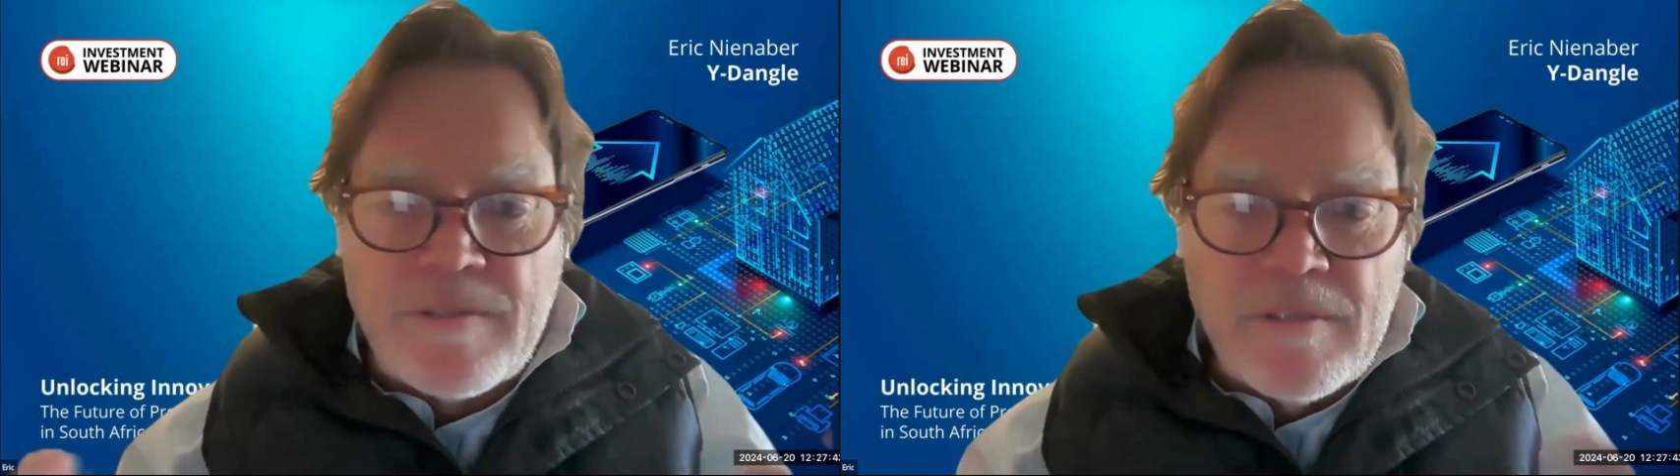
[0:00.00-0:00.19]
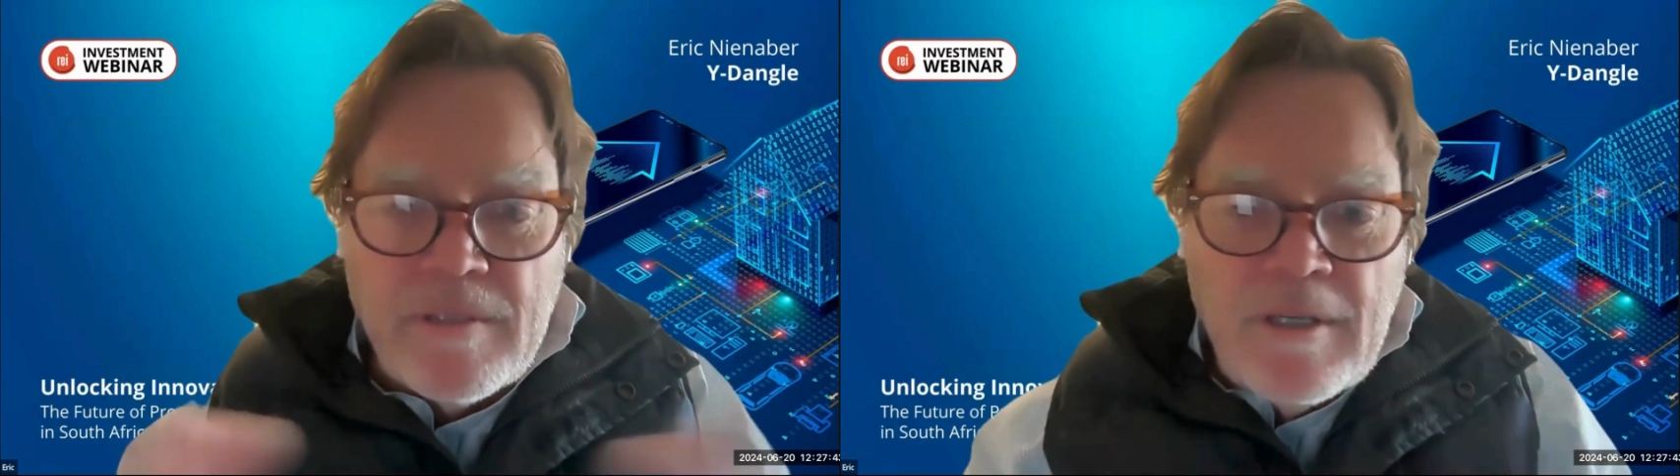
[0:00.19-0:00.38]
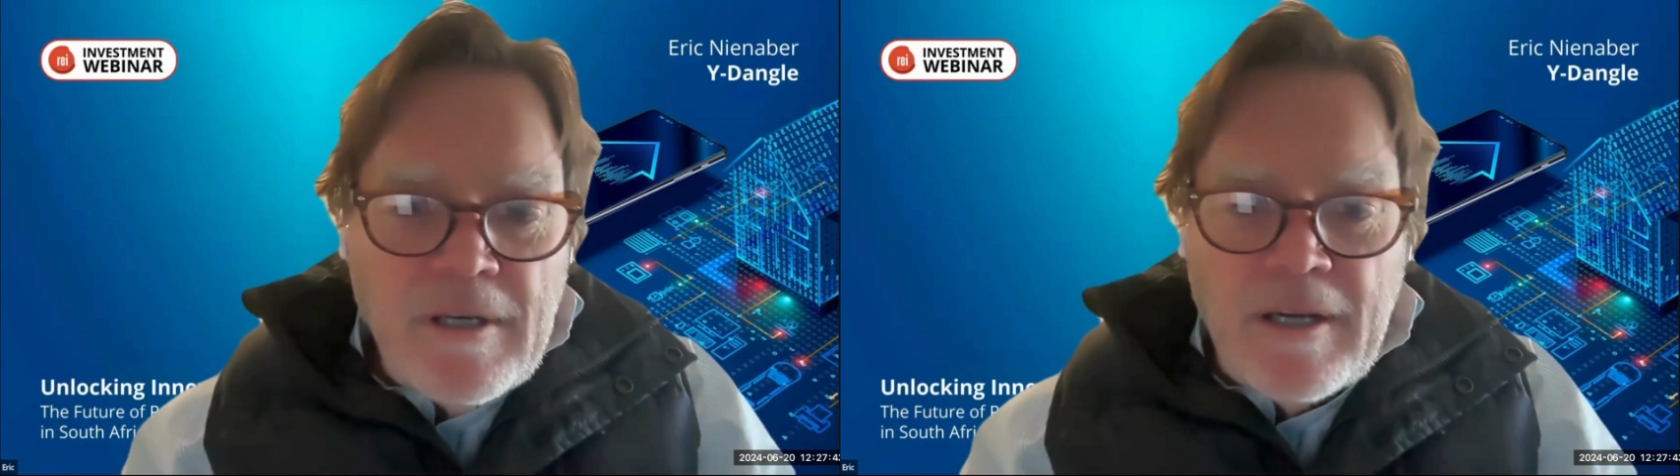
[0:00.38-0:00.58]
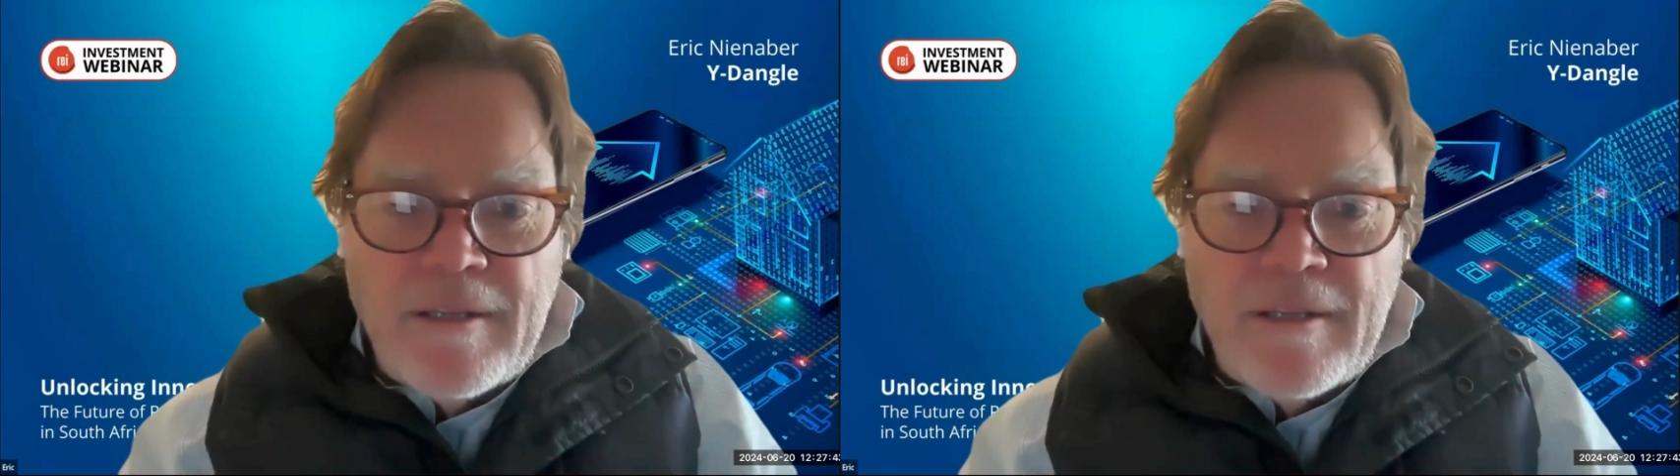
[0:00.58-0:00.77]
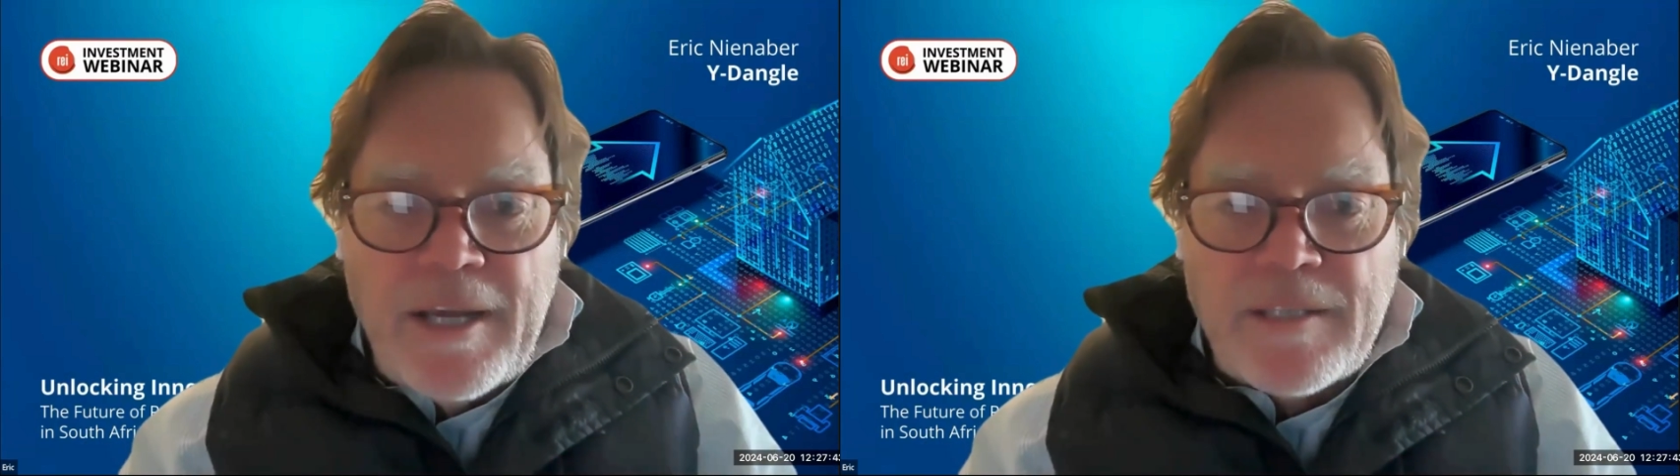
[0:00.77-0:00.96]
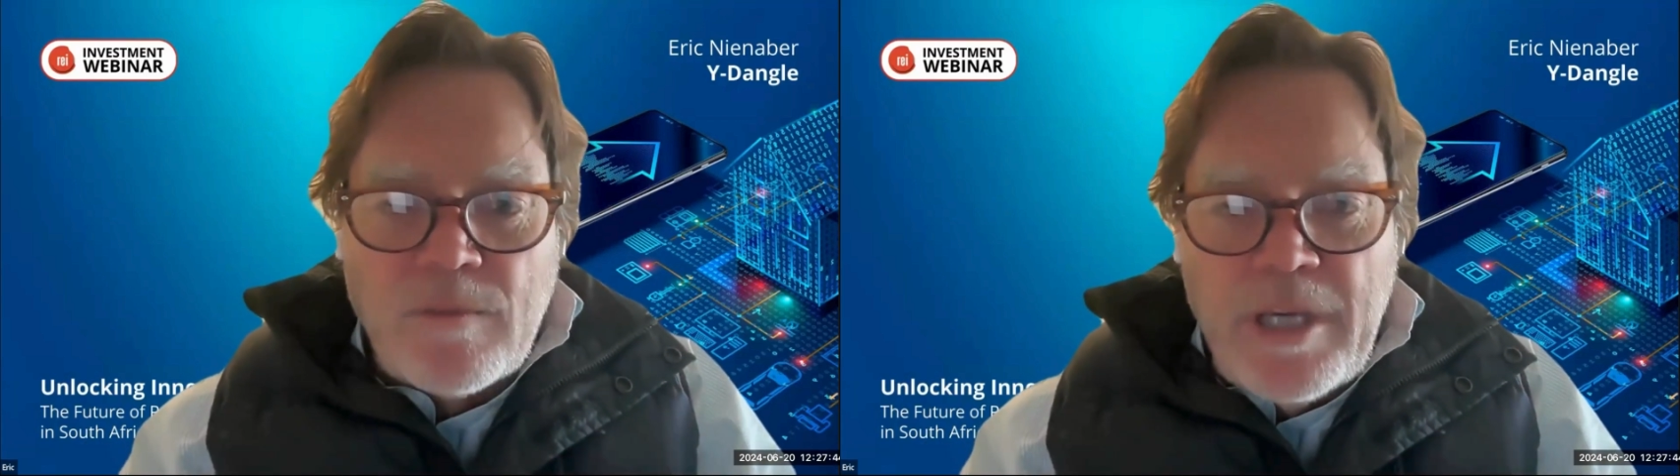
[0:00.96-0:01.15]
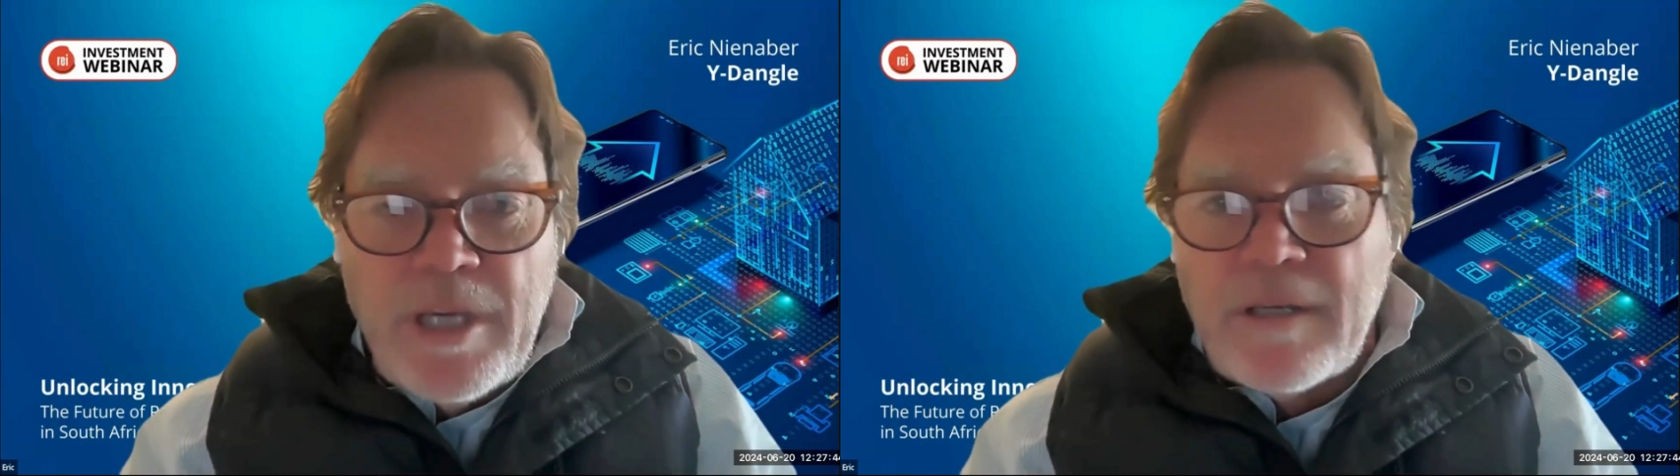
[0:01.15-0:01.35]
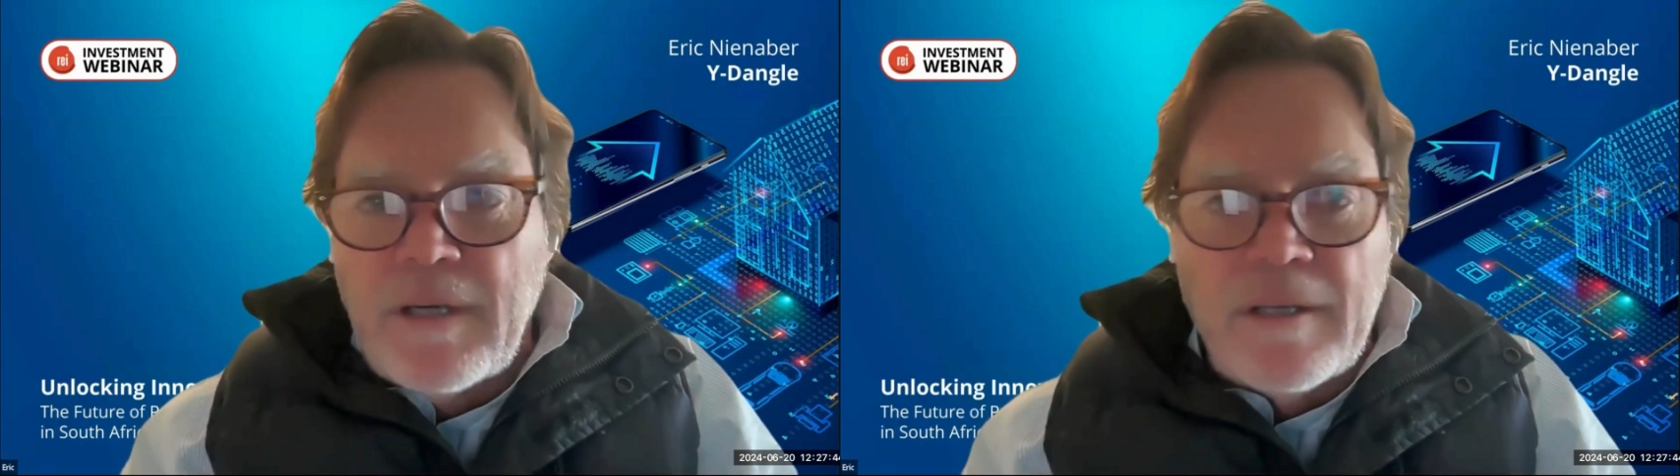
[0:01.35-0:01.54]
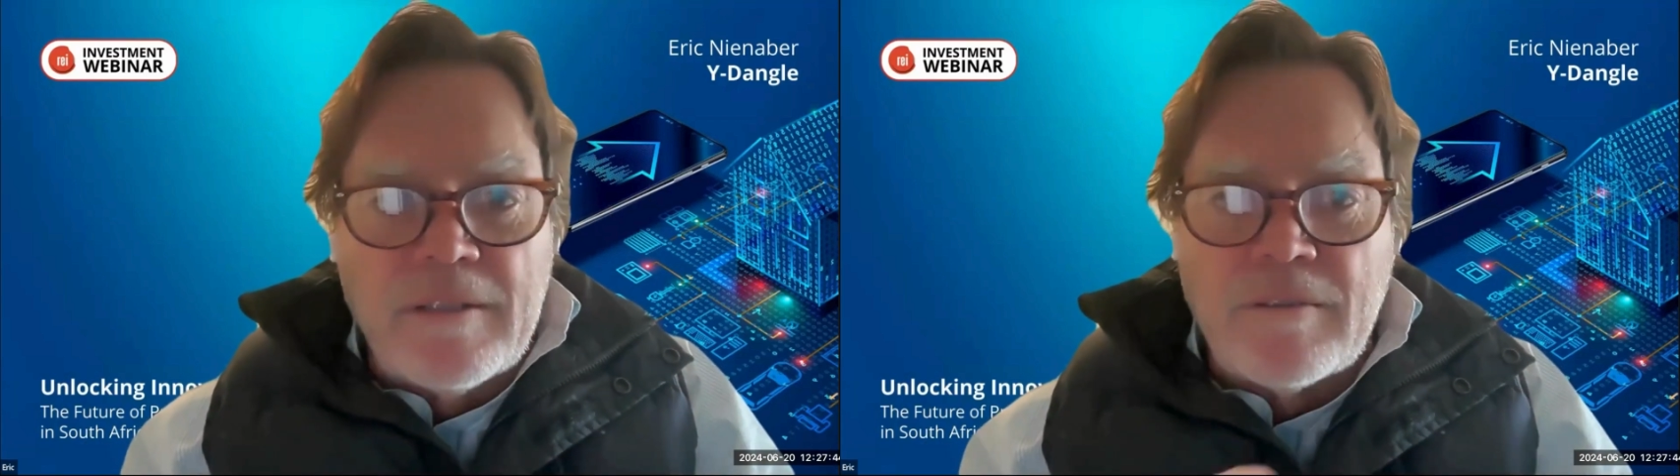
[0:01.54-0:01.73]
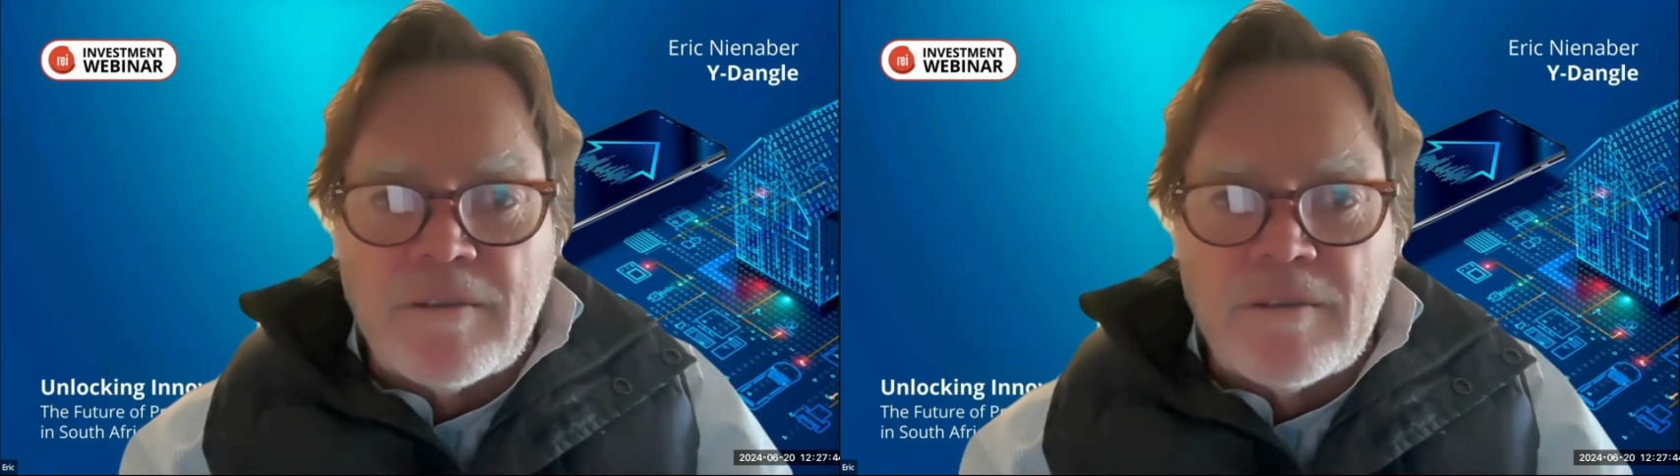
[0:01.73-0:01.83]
maintenance in the next week?